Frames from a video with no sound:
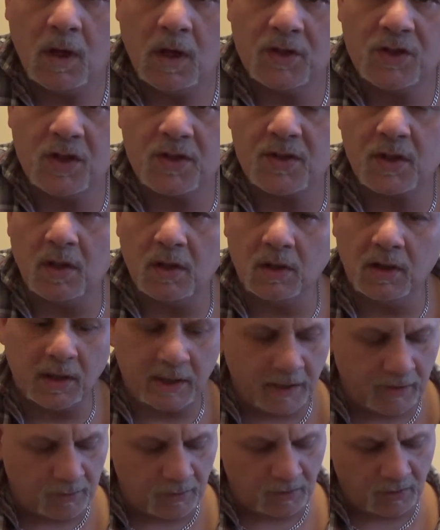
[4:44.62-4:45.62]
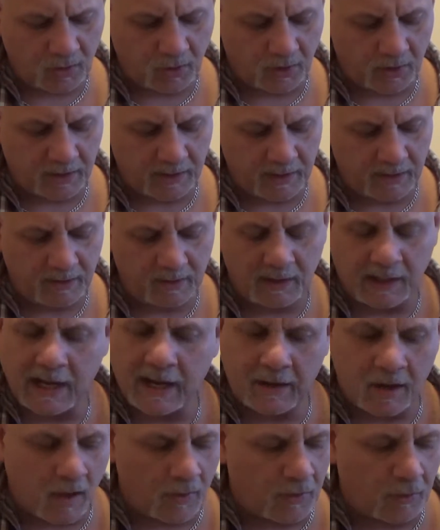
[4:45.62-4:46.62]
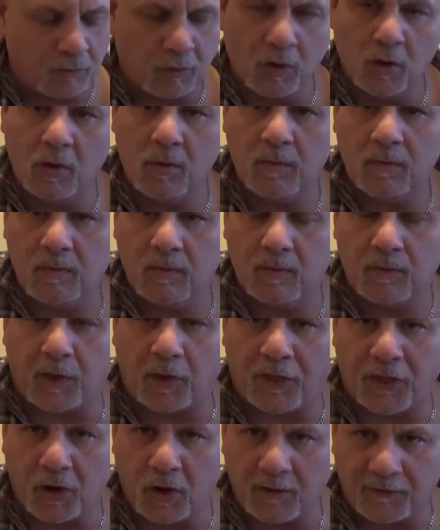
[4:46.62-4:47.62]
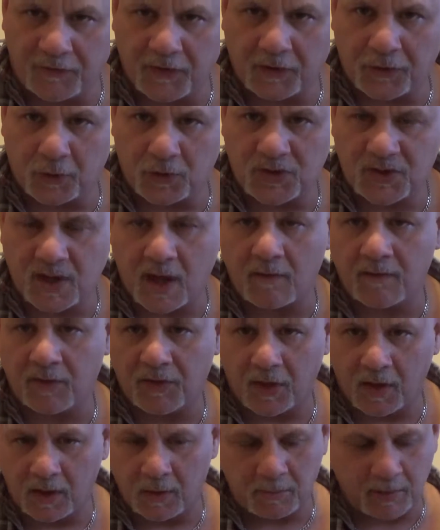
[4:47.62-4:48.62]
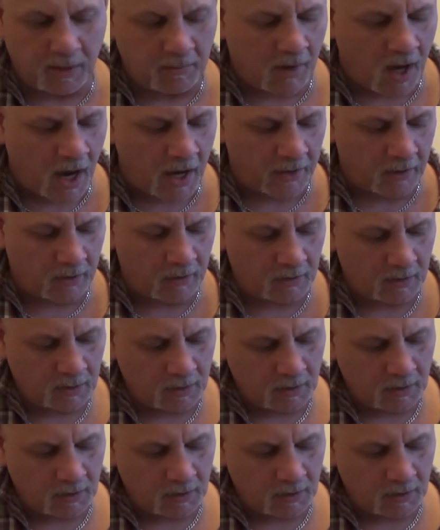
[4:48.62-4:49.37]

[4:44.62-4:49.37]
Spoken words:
Just either you can land on the root, the 3rd, 5th, or 7th on the B minor.